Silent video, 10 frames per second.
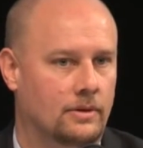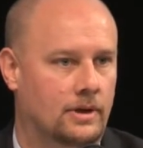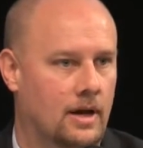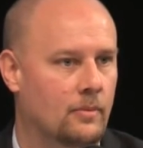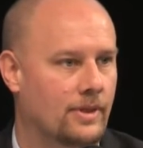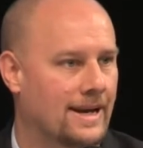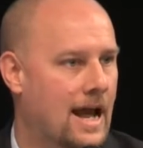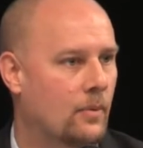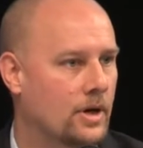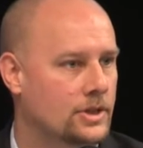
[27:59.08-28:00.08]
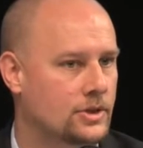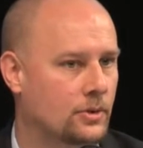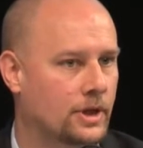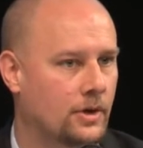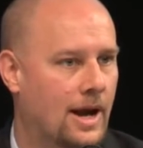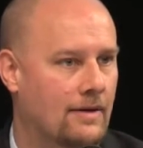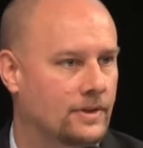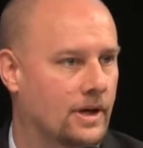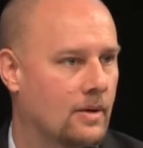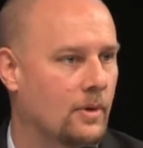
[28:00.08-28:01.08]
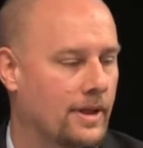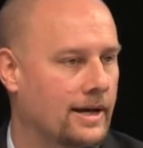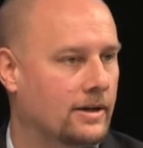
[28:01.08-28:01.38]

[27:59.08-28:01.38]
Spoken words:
come with a network story. You have to come with a